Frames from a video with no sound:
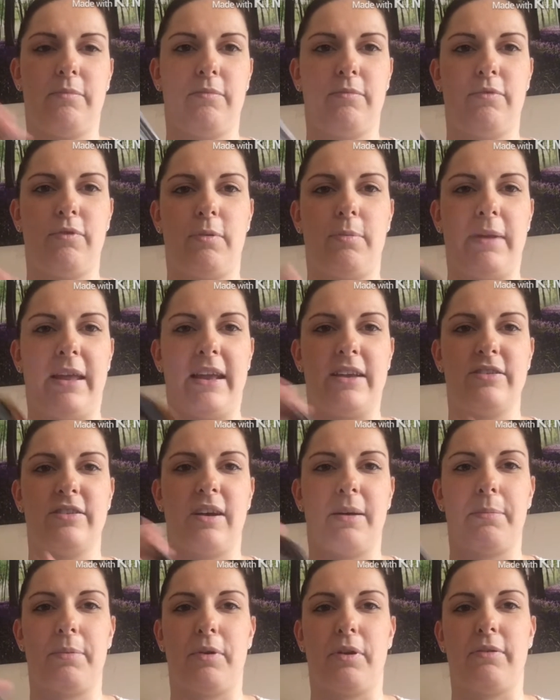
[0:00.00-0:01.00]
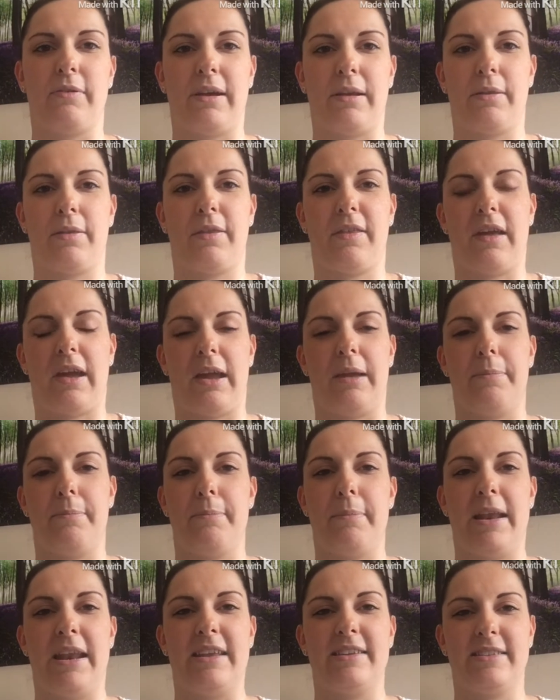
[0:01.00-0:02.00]
Probably end up on around 30
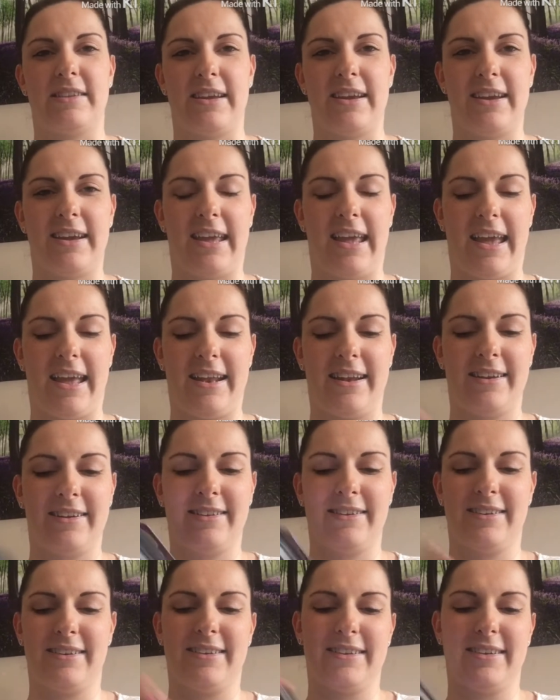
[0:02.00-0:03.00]
minutes again.